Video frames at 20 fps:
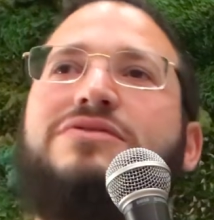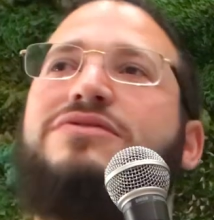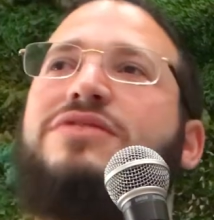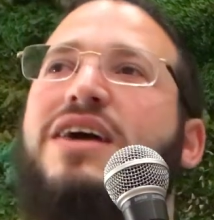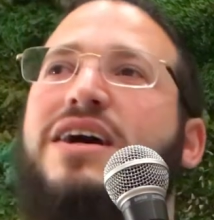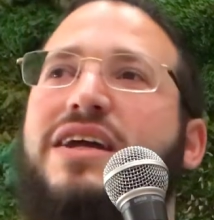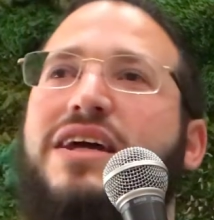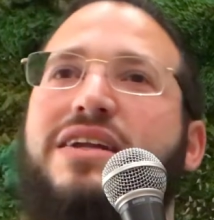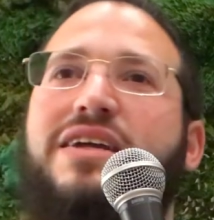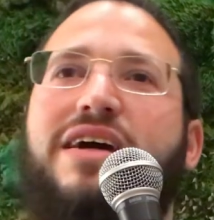Now
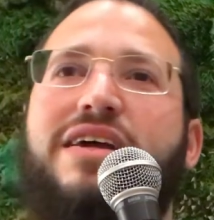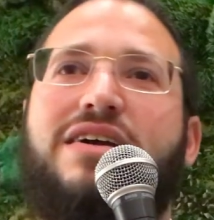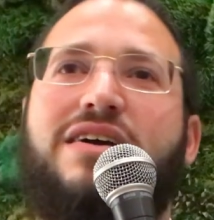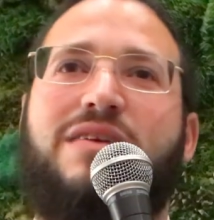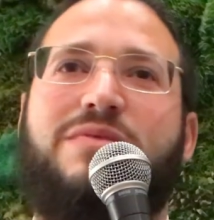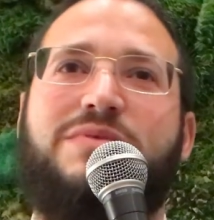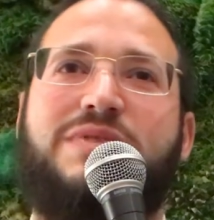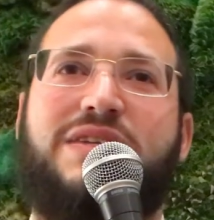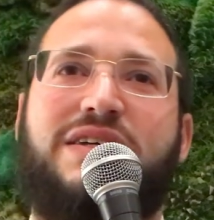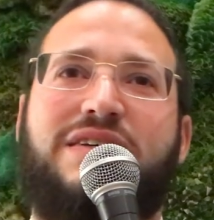Friday
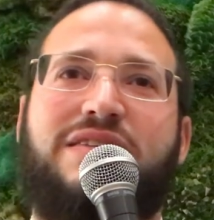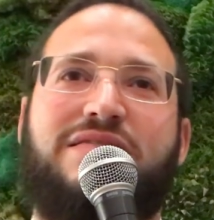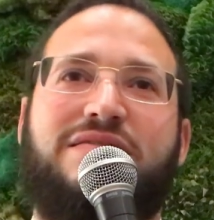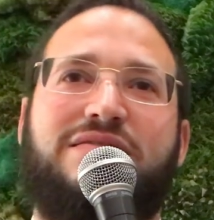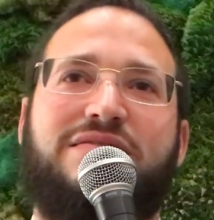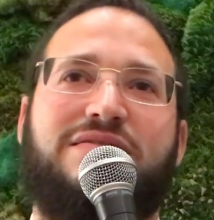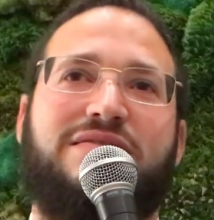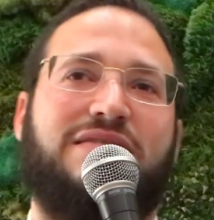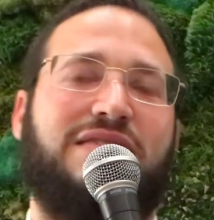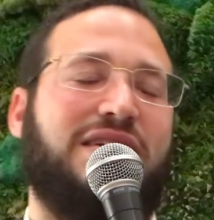night comes
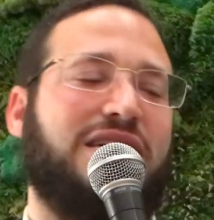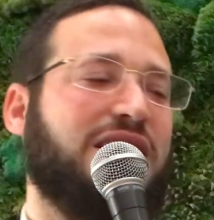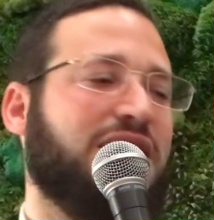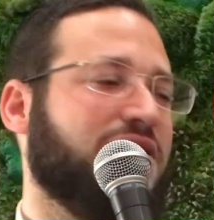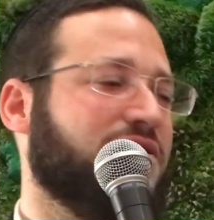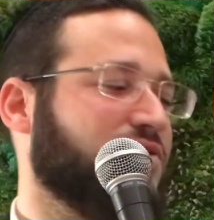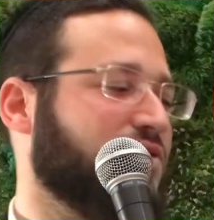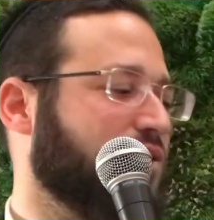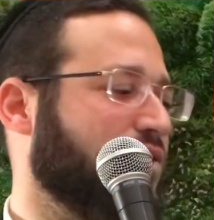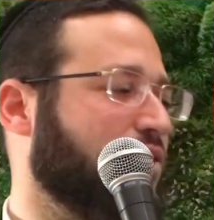in,
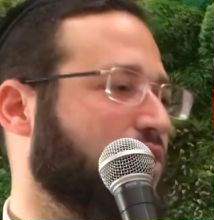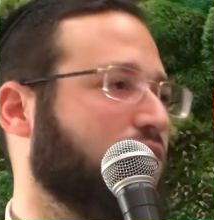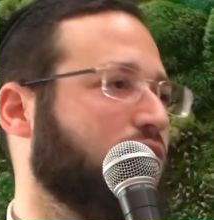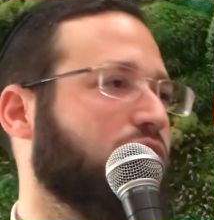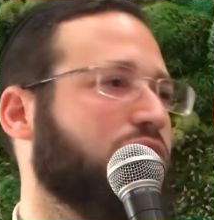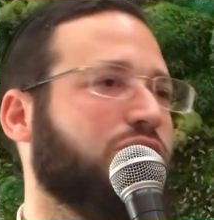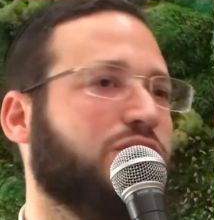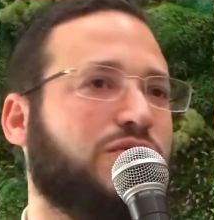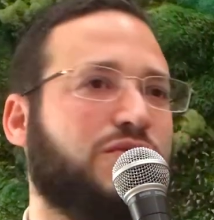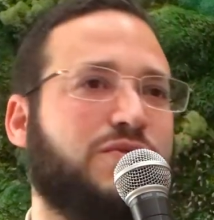and there's
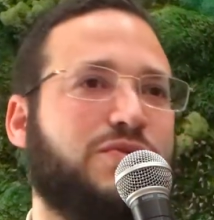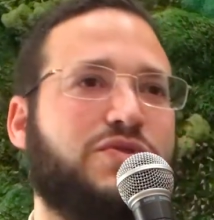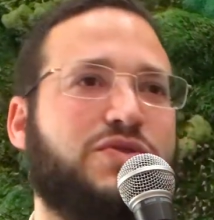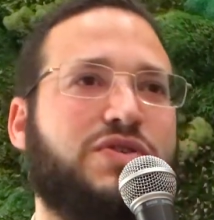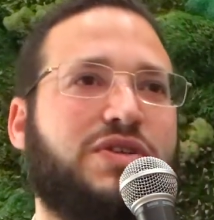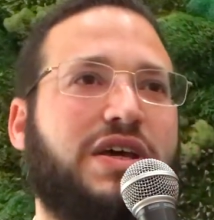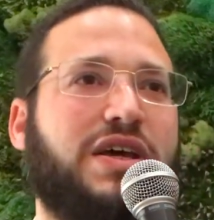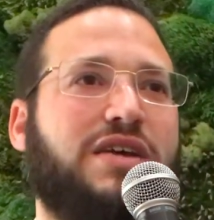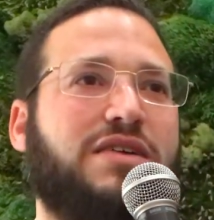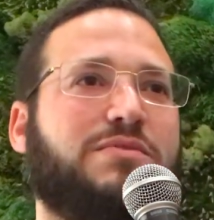a whole
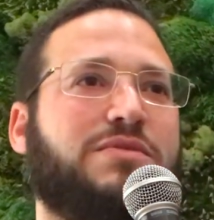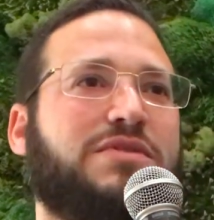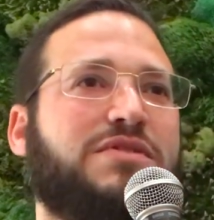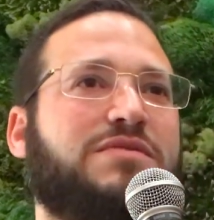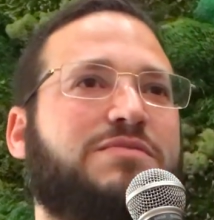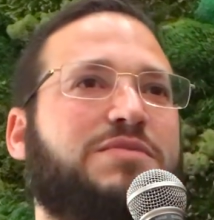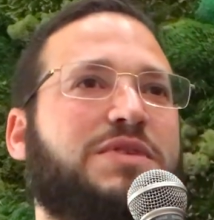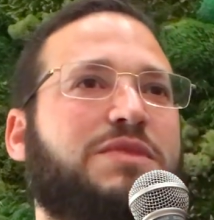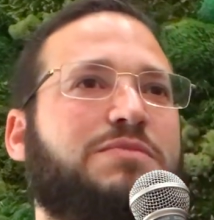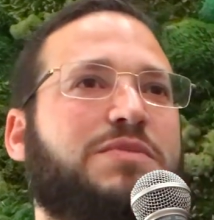huge
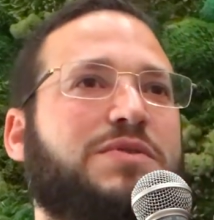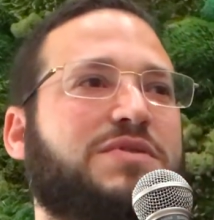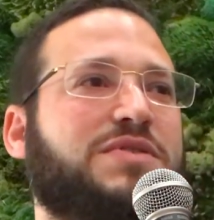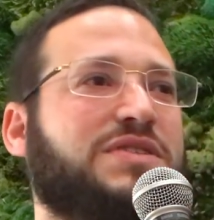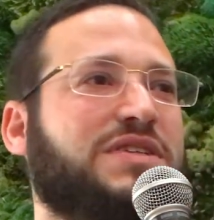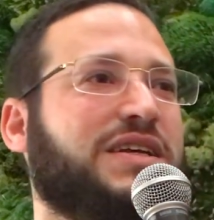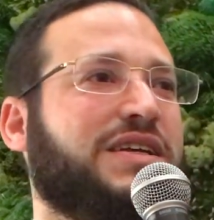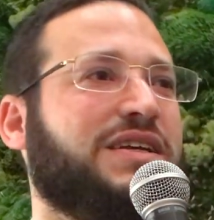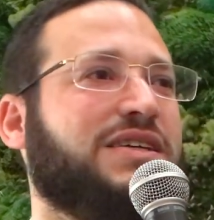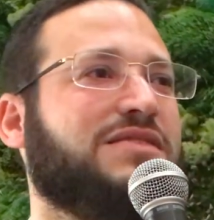table of
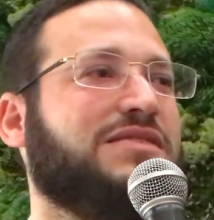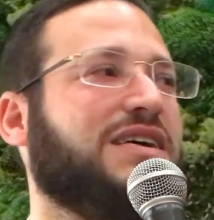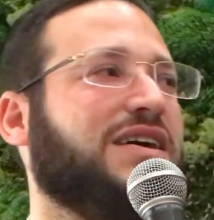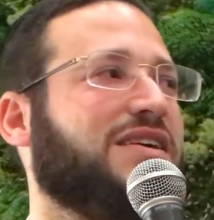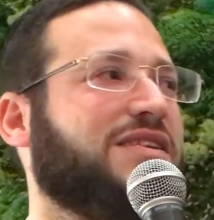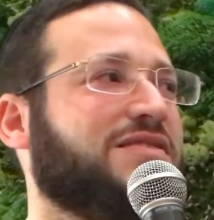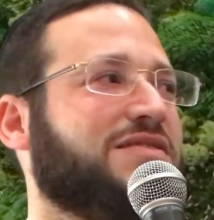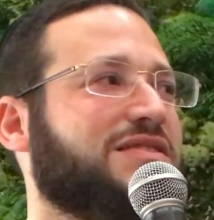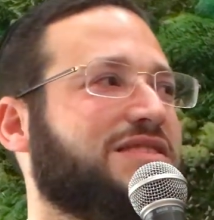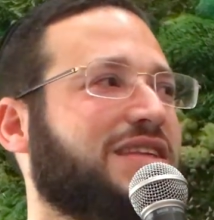people sitting
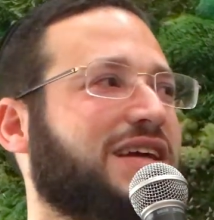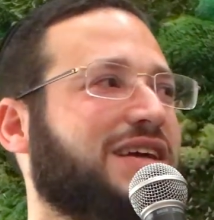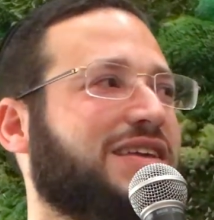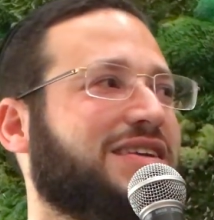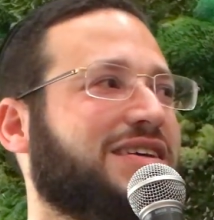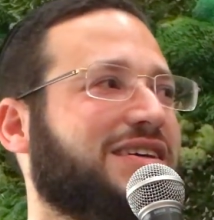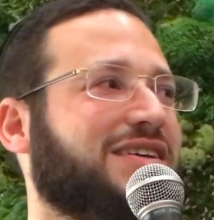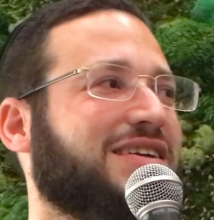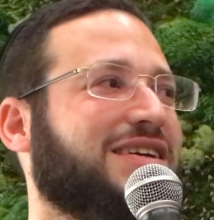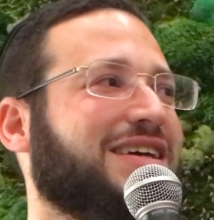around,
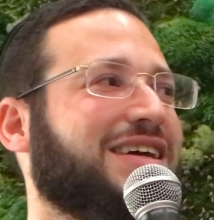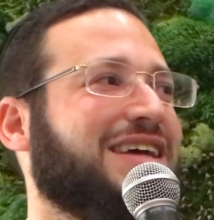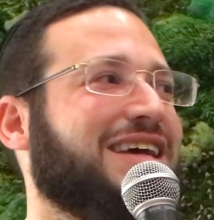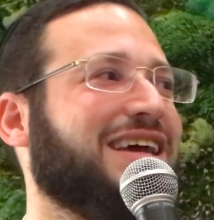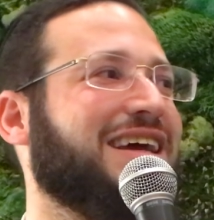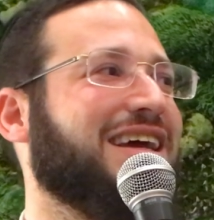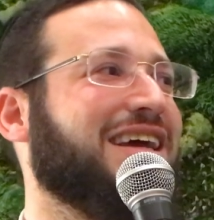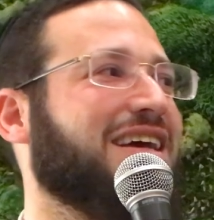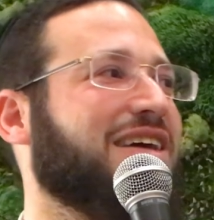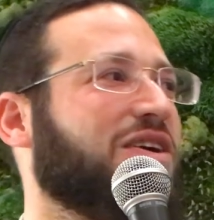standing,
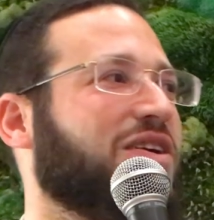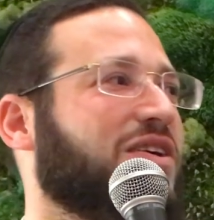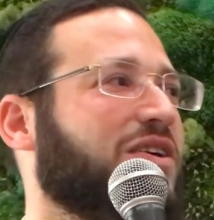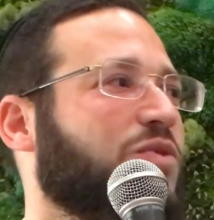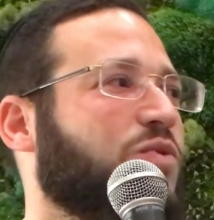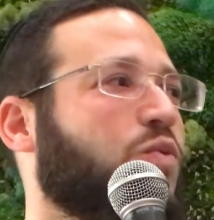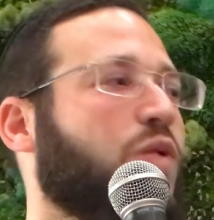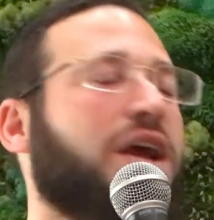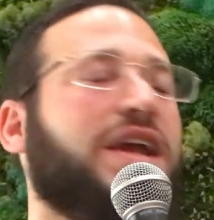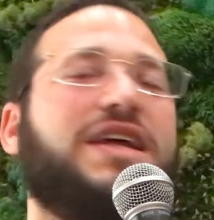
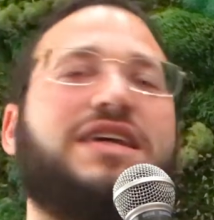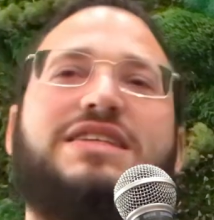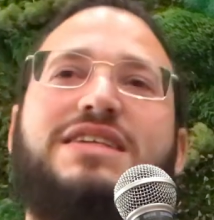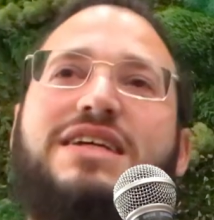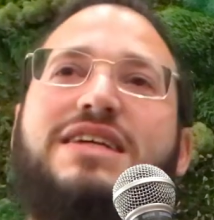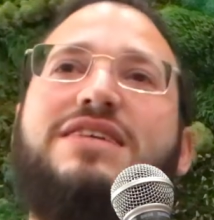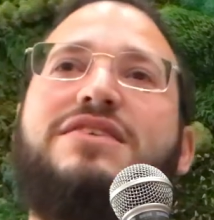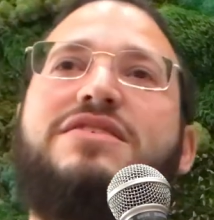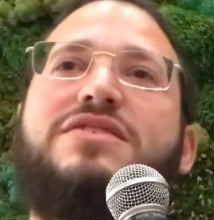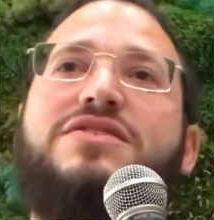
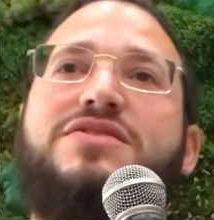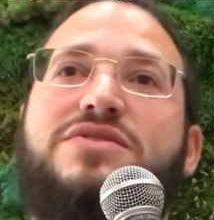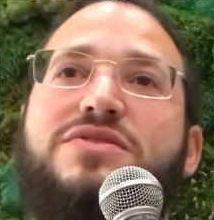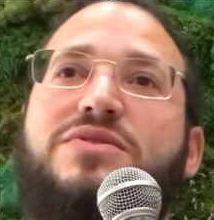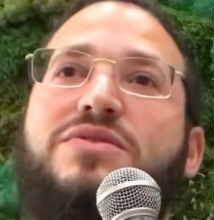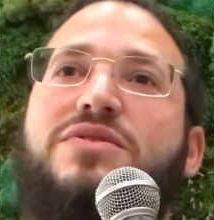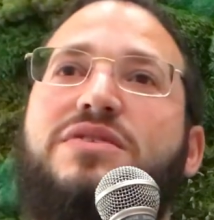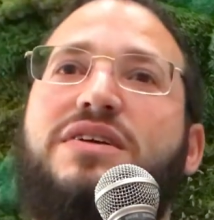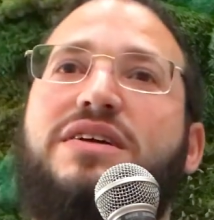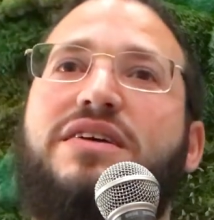waiting to hear
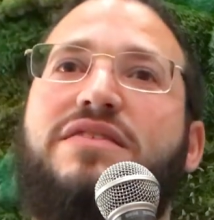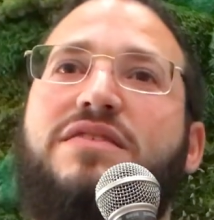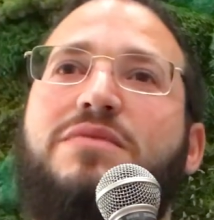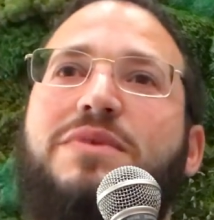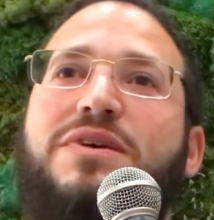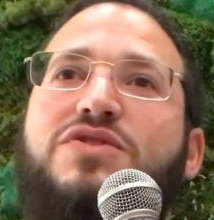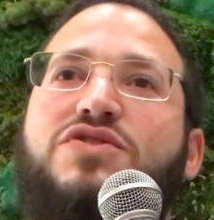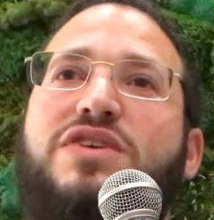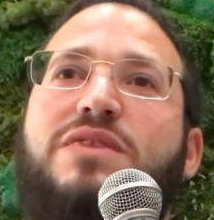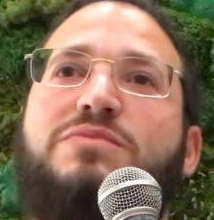this story
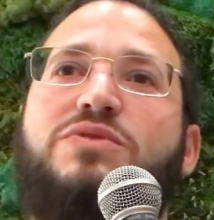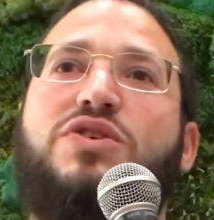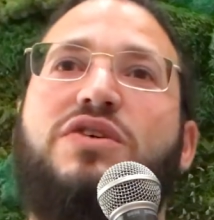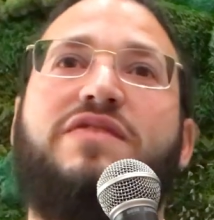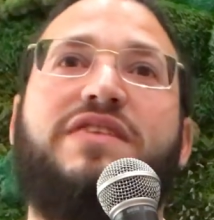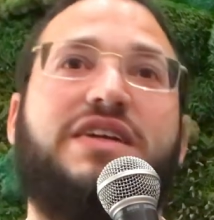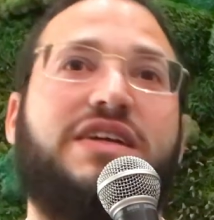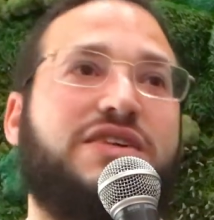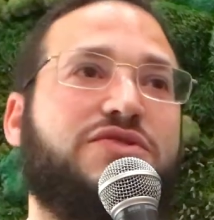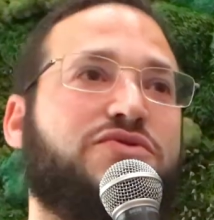of the Baal
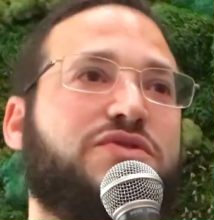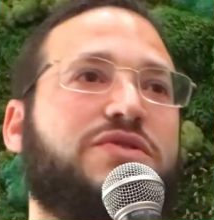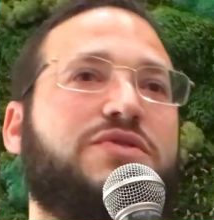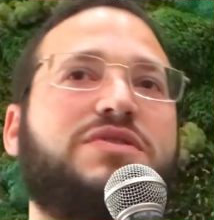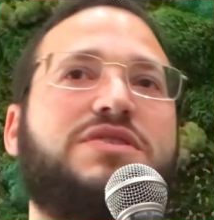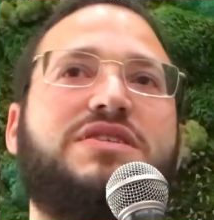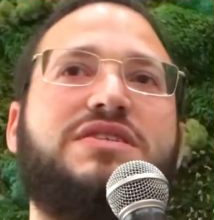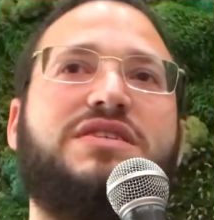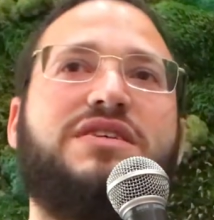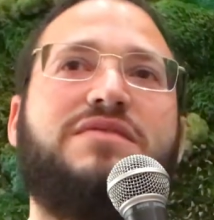Shem Tov, and he
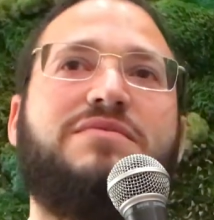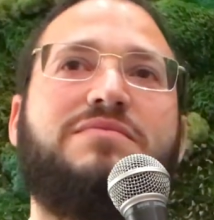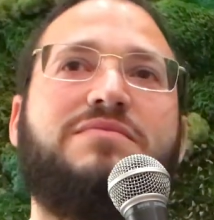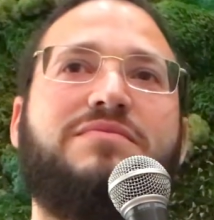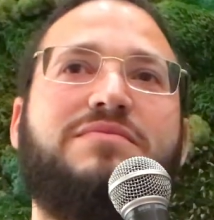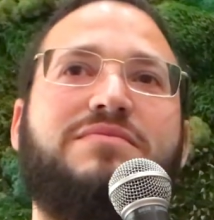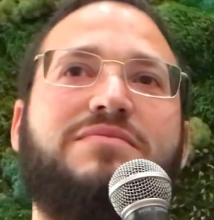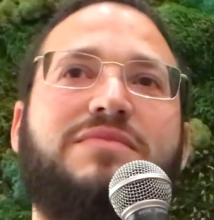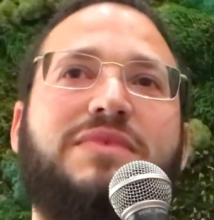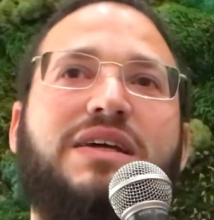introduces him.